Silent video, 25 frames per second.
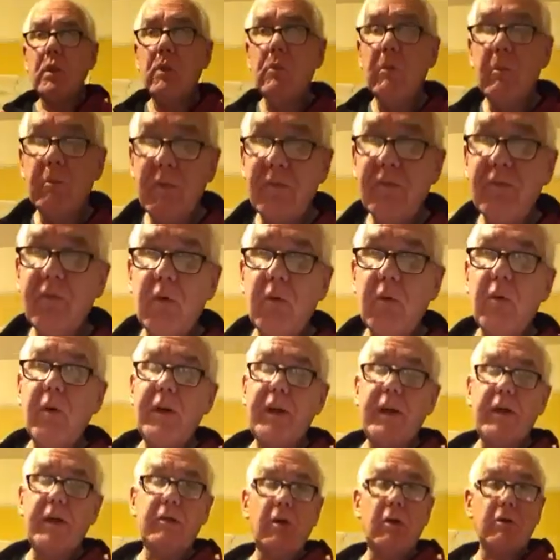When
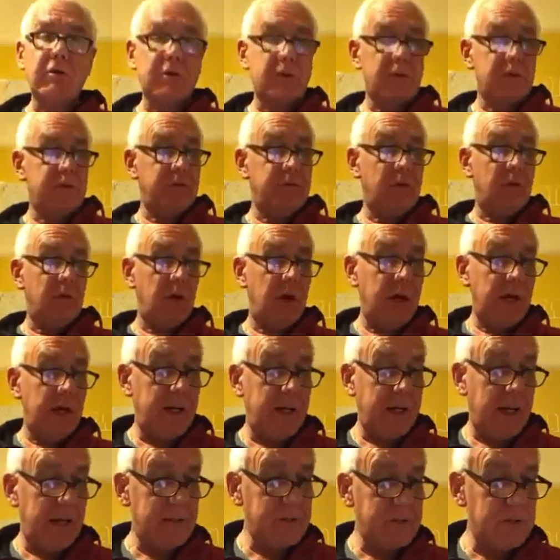the doctors thought I had
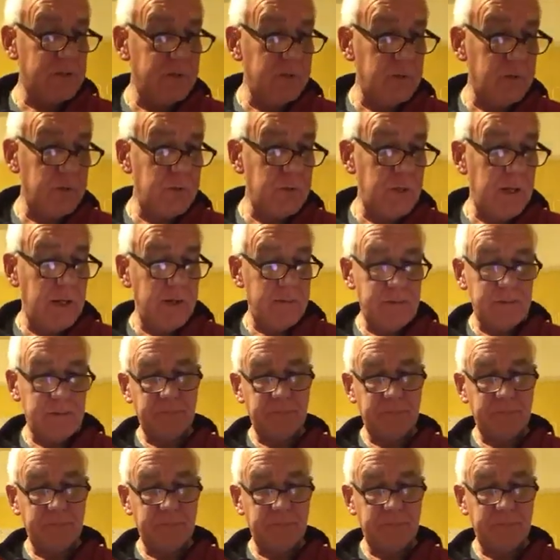cancer and all that.